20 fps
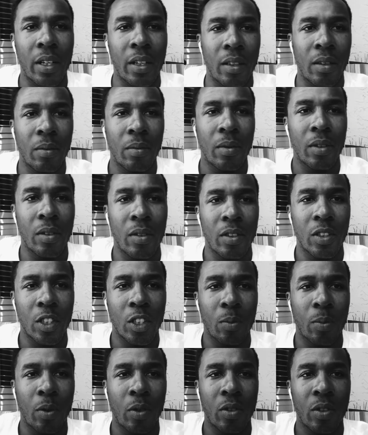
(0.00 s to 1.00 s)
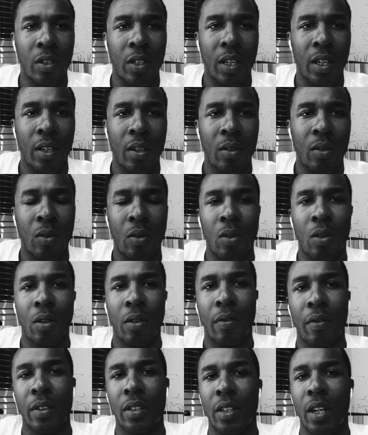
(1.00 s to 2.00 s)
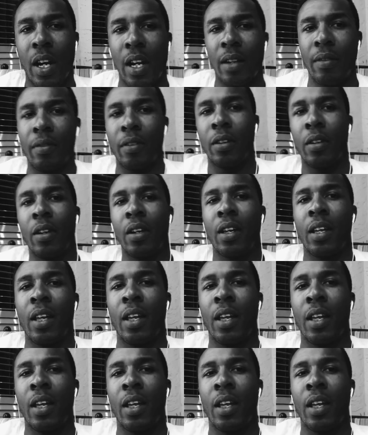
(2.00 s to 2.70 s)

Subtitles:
turn this exposure down, or a photographer,